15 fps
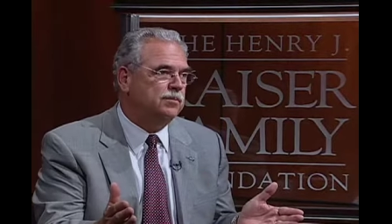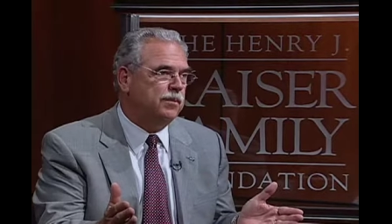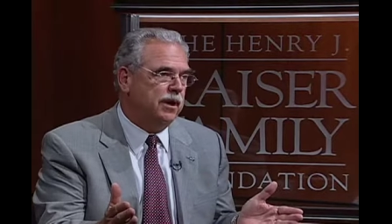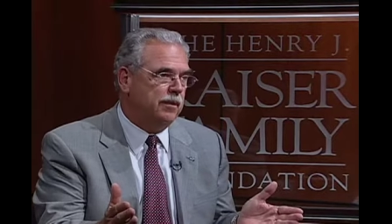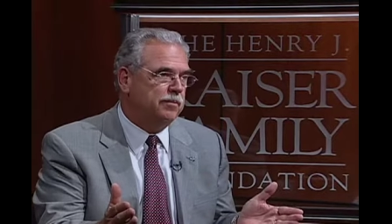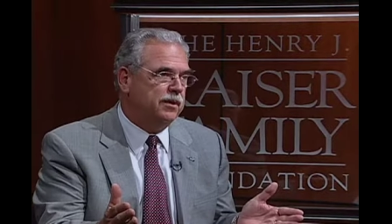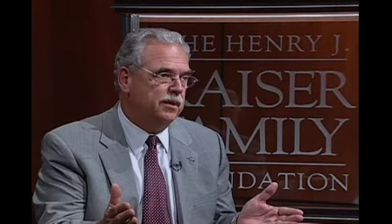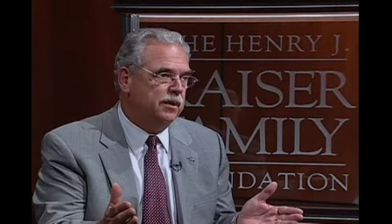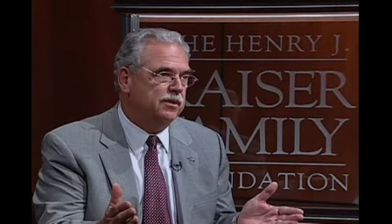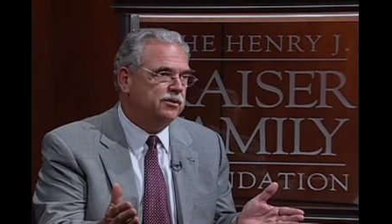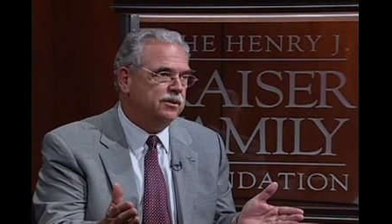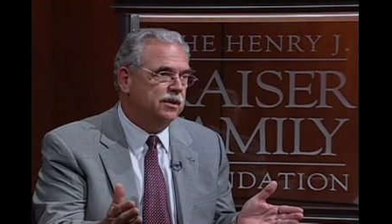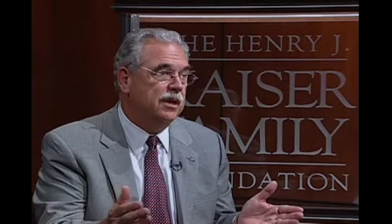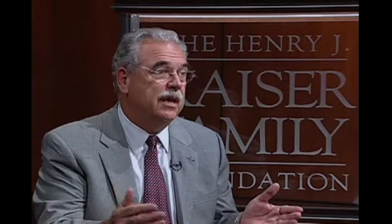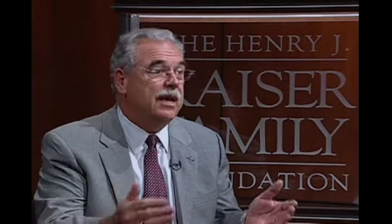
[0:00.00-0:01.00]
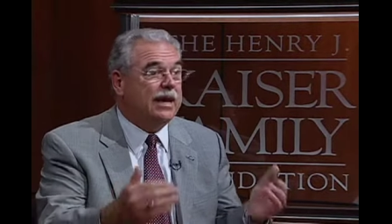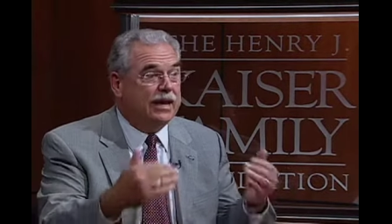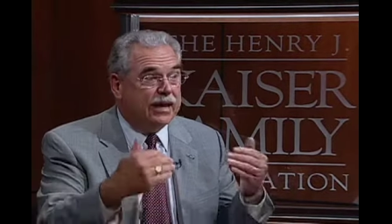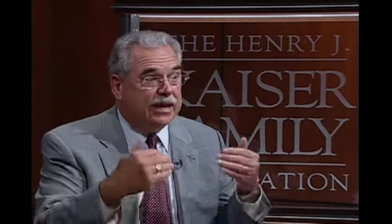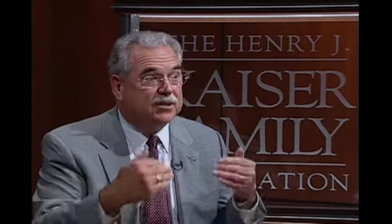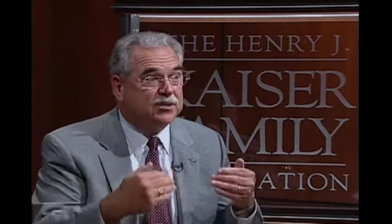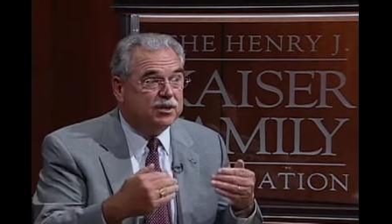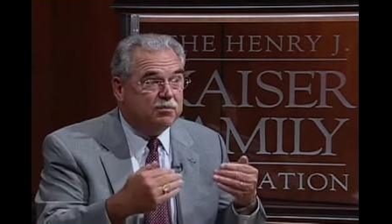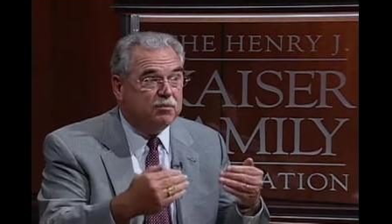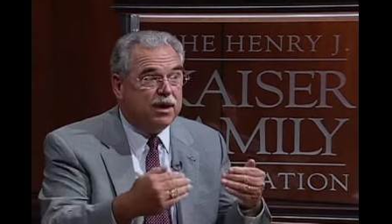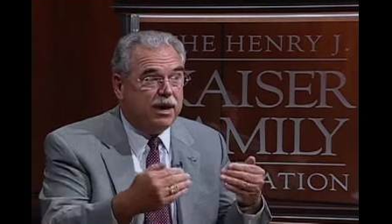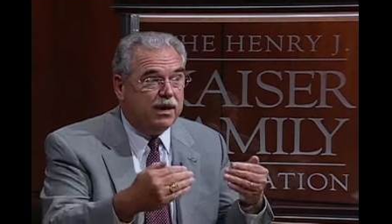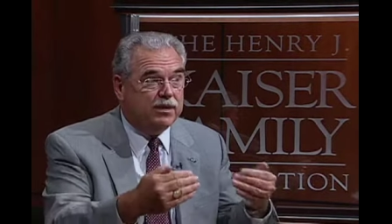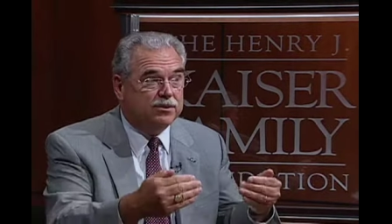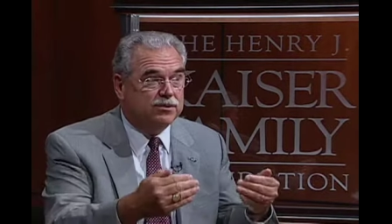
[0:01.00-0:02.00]
population and actually
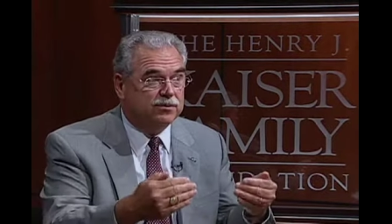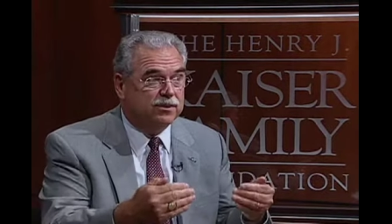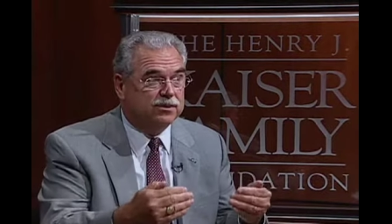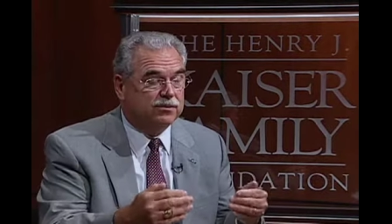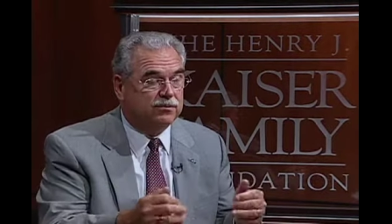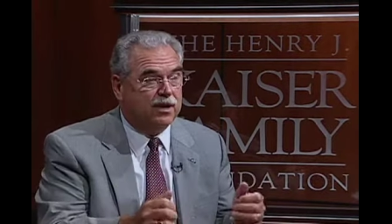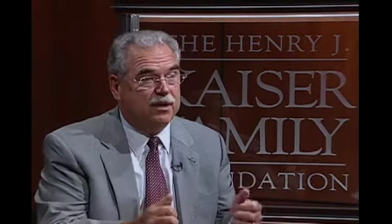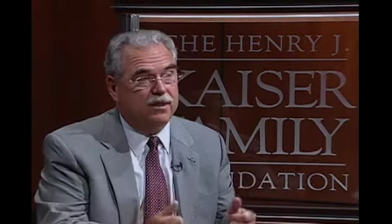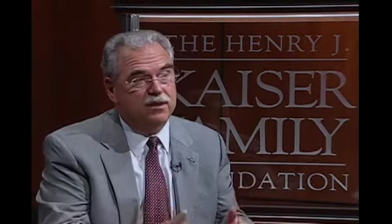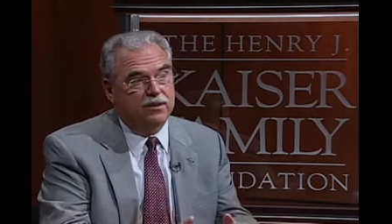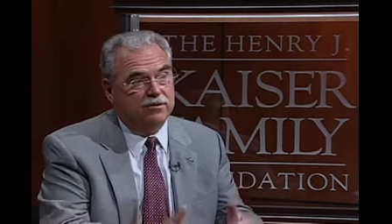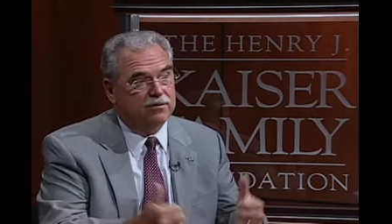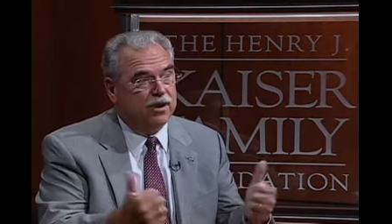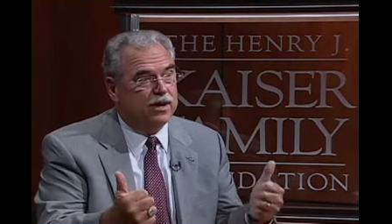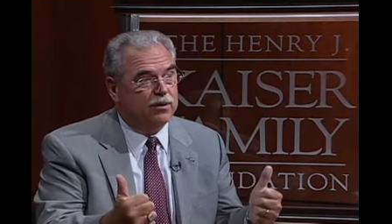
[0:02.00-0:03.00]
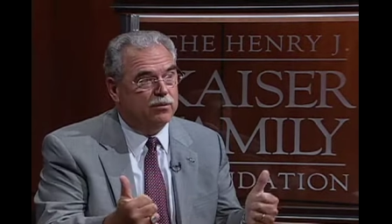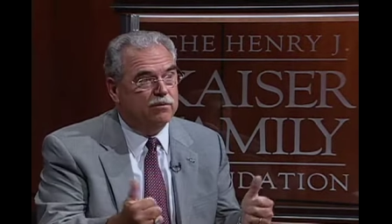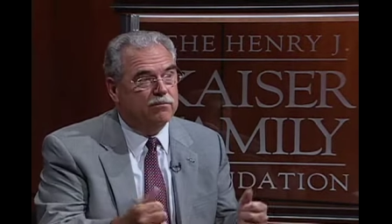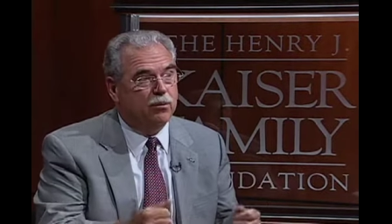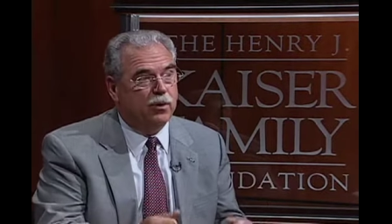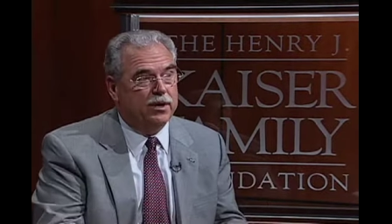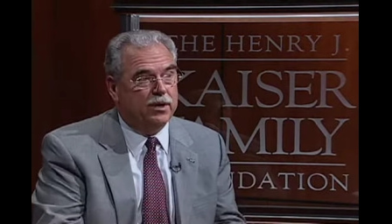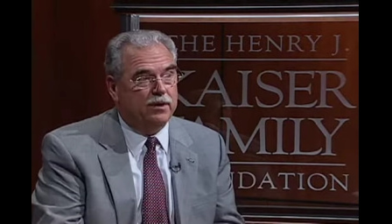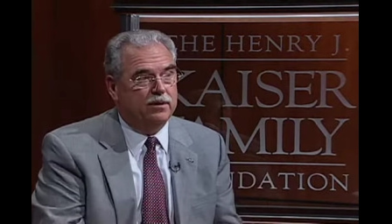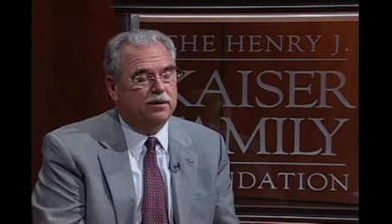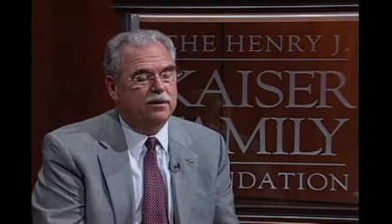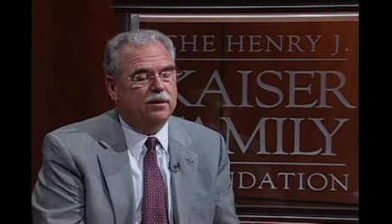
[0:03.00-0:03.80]
manage risk rather than try to avoid it.